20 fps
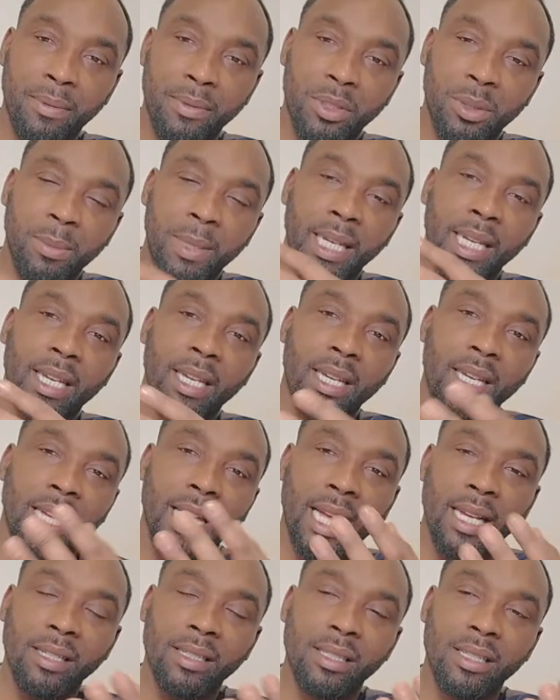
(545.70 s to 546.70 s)
of Jamaican
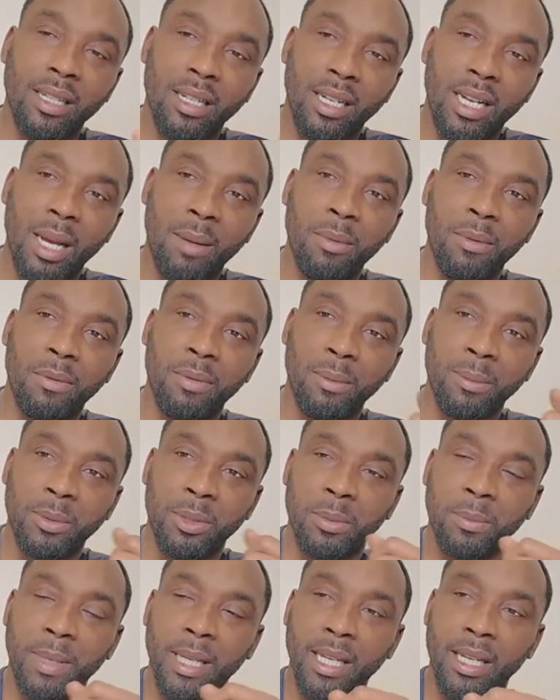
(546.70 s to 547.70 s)
gangster coming from
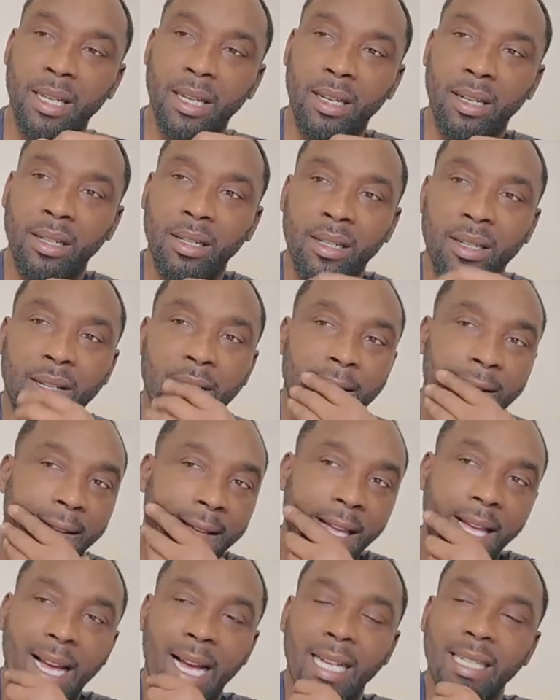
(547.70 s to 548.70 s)
Jamaica
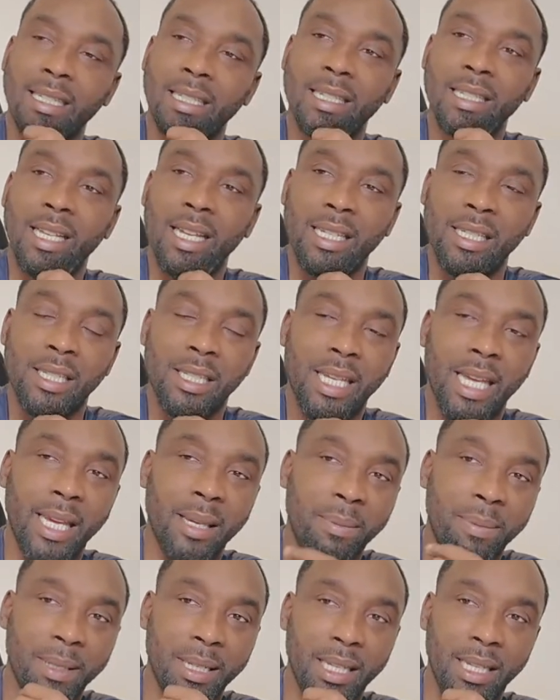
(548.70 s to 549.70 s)
and
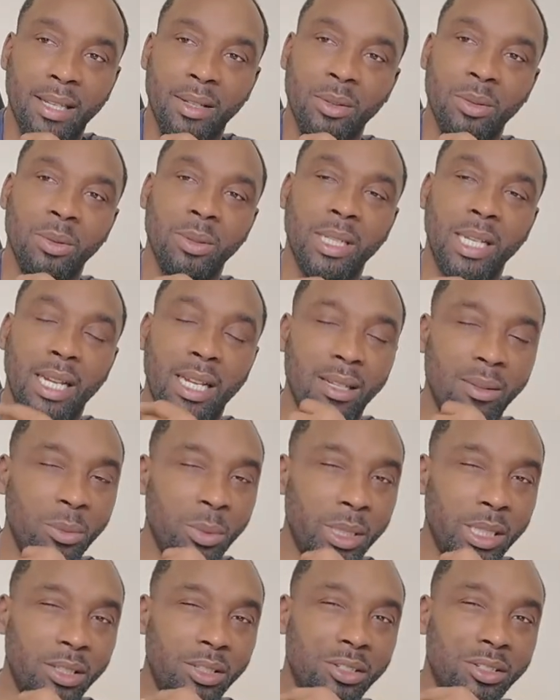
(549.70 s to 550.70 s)
escaping it and all that,
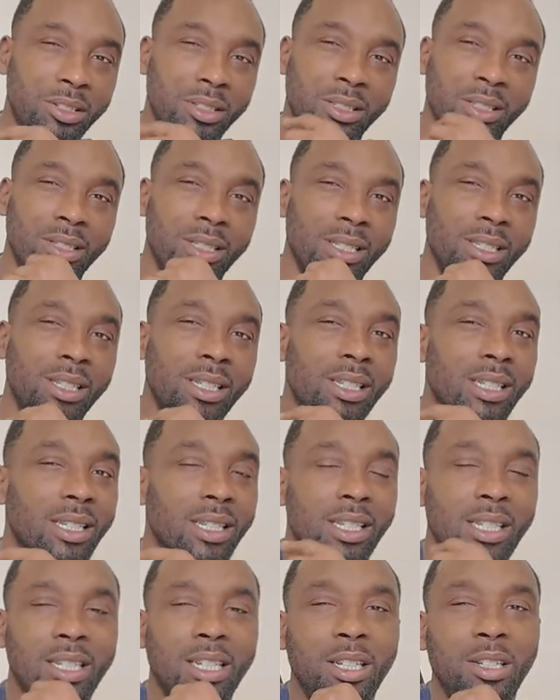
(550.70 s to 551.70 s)
which,
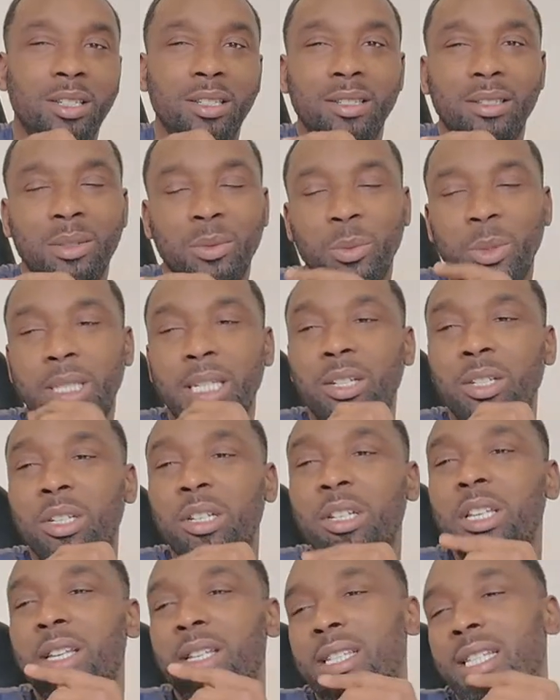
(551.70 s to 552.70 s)
you know, we don't know
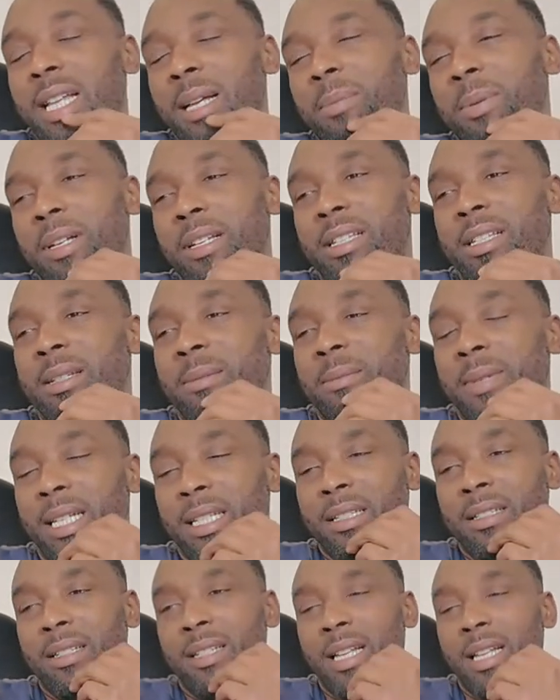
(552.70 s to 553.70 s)
you as that person,
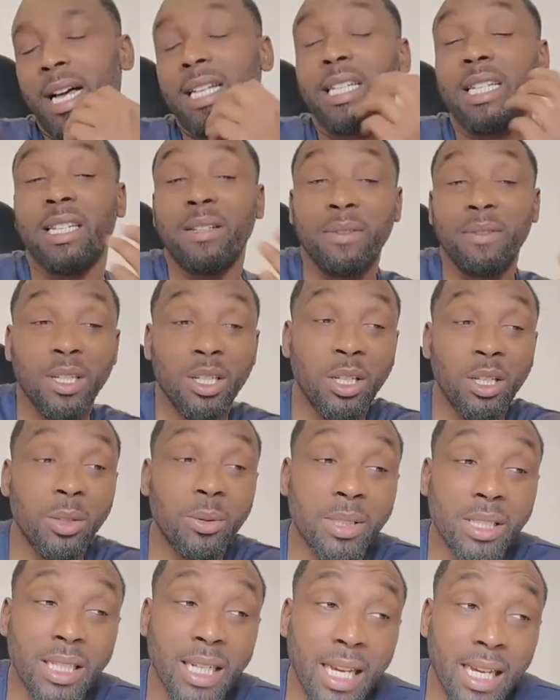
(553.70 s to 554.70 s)
man. I didn't even know you
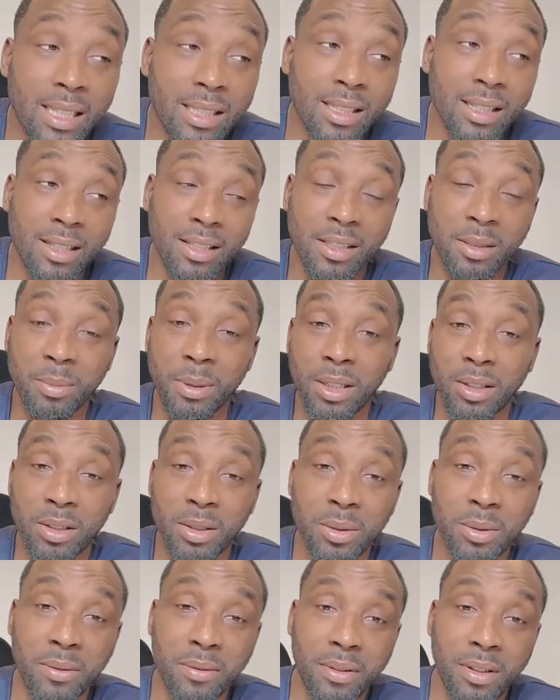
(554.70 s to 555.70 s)
was an actor, to be
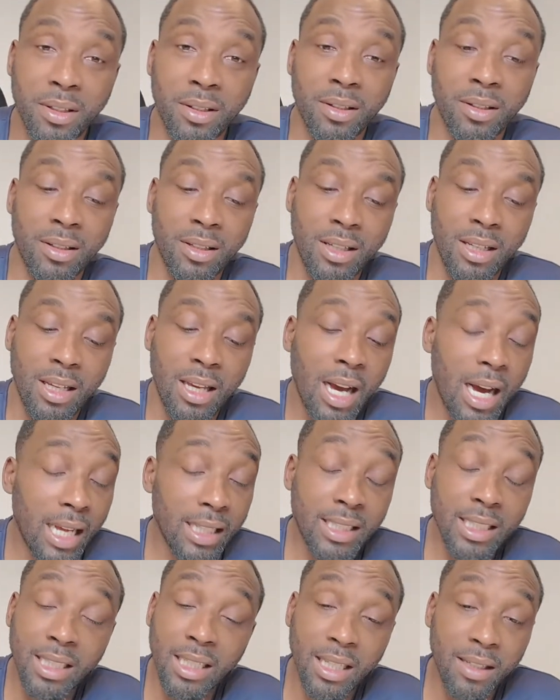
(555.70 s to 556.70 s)
honest with you. I
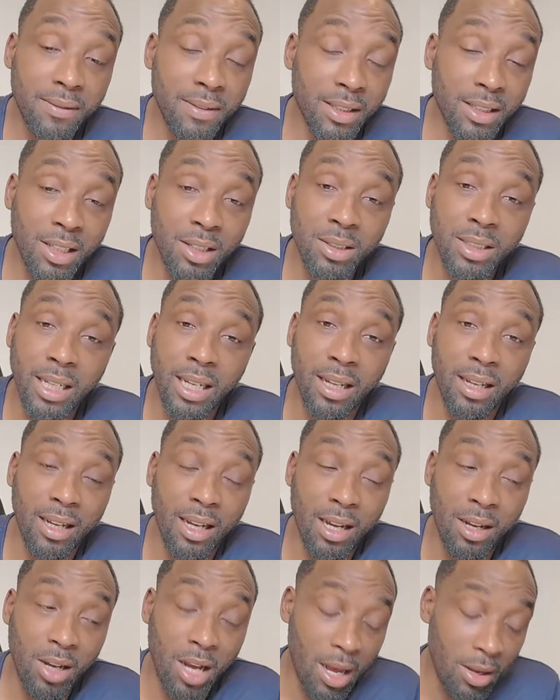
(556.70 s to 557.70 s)
didn't even know that.
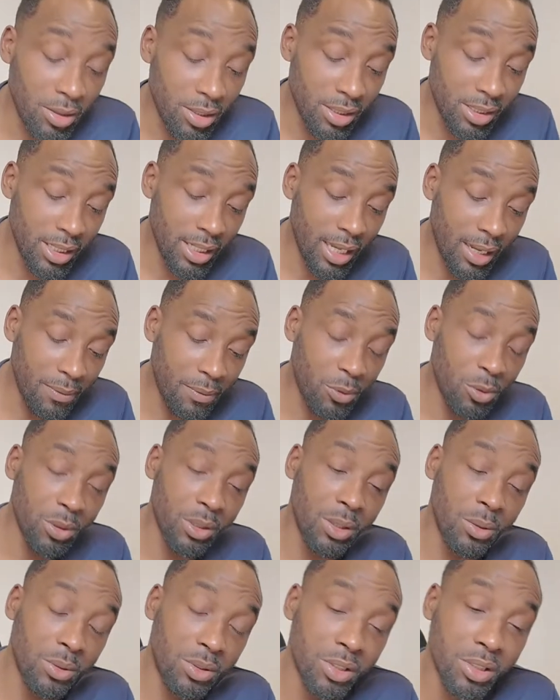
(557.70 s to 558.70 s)
Honestly, I thought
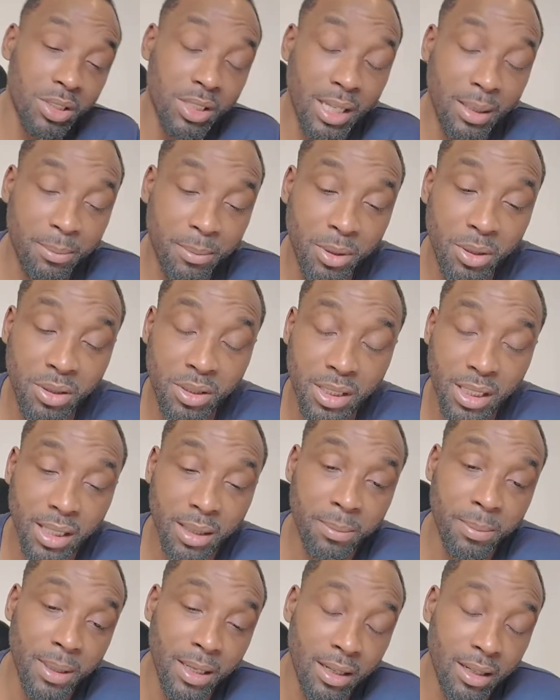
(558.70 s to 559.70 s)
you just done music,
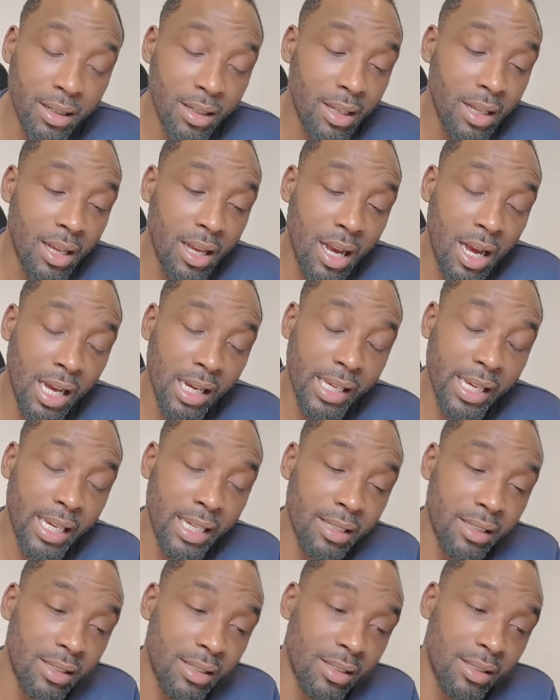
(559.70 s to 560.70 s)
but I
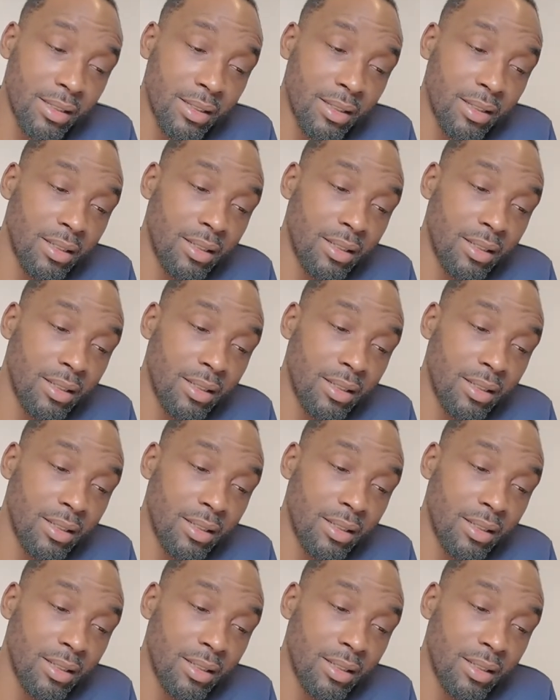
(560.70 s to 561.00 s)
guess